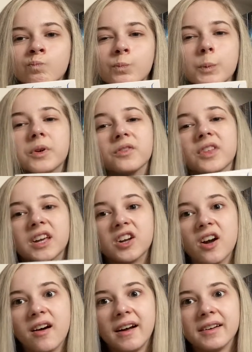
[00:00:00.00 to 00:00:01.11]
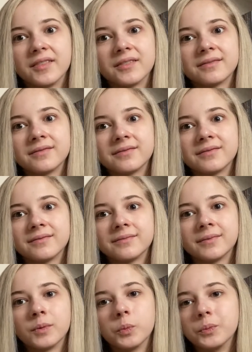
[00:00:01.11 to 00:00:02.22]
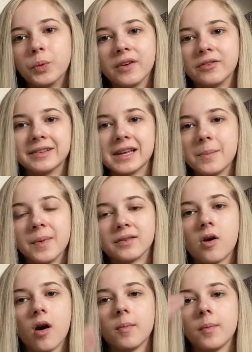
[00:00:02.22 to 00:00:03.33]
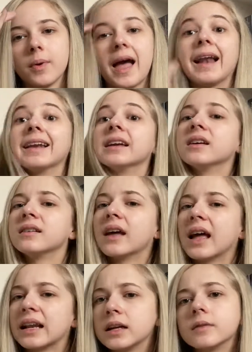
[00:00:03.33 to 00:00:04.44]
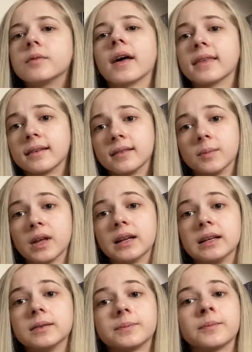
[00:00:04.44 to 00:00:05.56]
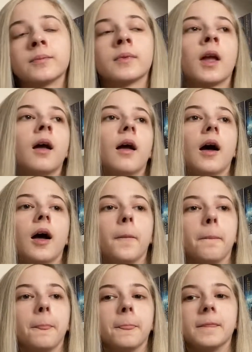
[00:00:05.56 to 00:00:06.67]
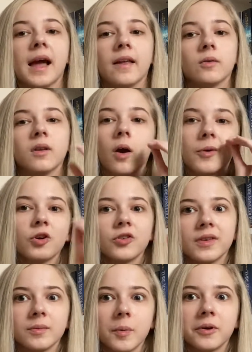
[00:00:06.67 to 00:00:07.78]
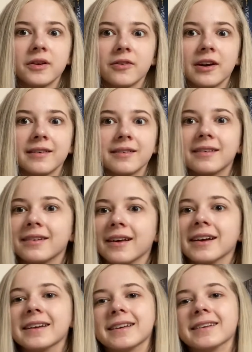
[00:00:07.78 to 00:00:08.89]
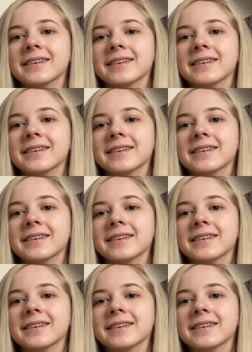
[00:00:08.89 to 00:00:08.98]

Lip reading: but for the guy, whatever his name is, can't remember, Elliot, I think his name's Elliot. Yeah, and I was like, oh my gosh, that's my boyfriend. Like,